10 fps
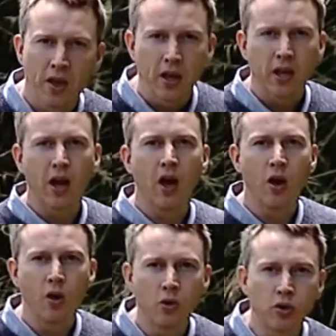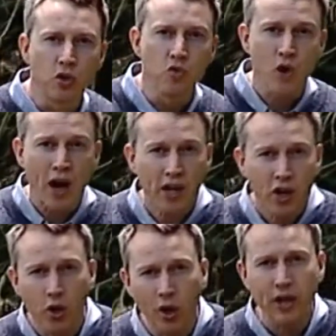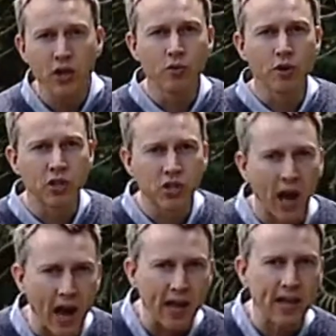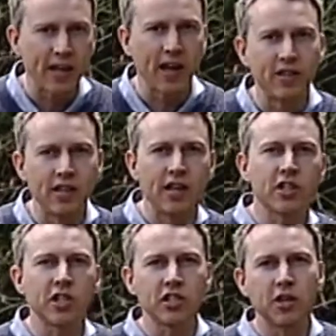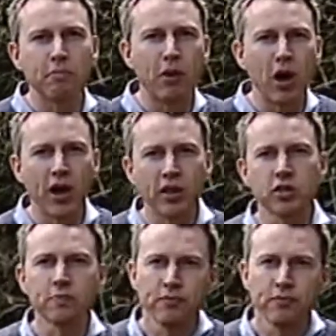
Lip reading: Go too radical and you risk alienating existing buyers.